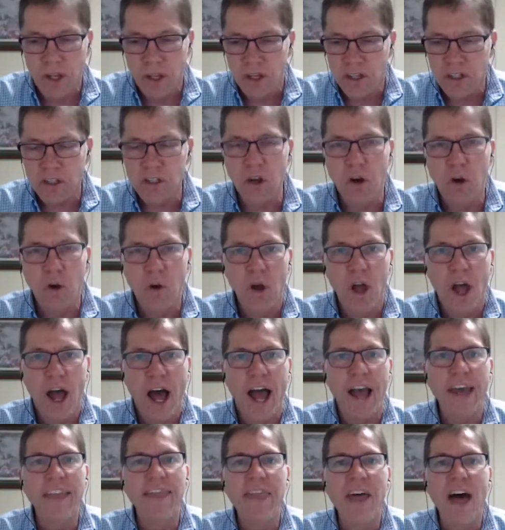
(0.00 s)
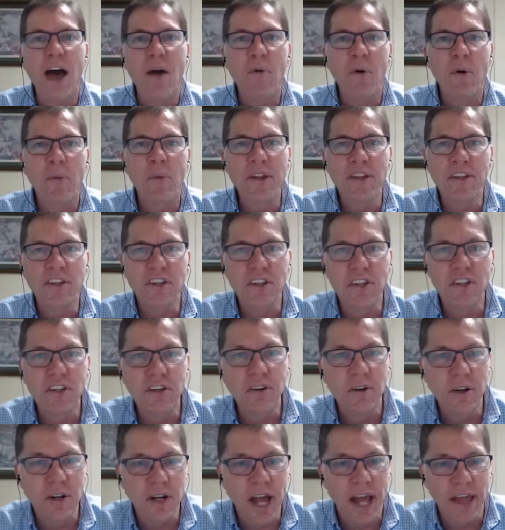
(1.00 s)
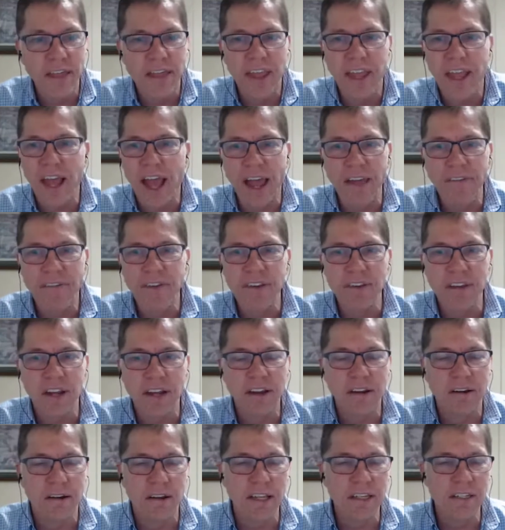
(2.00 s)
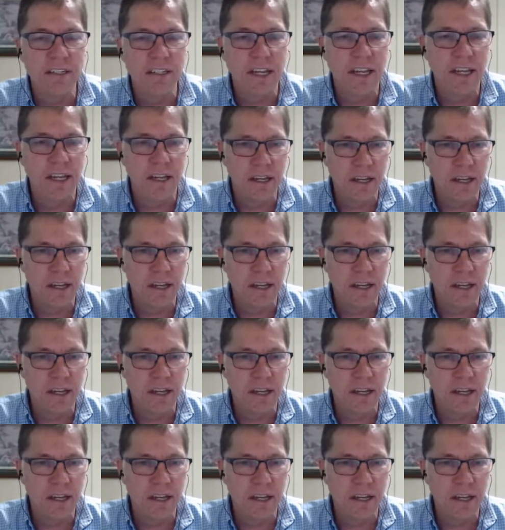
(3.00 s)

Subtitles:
So I thought what we should do, and I think Ivy's on here listening,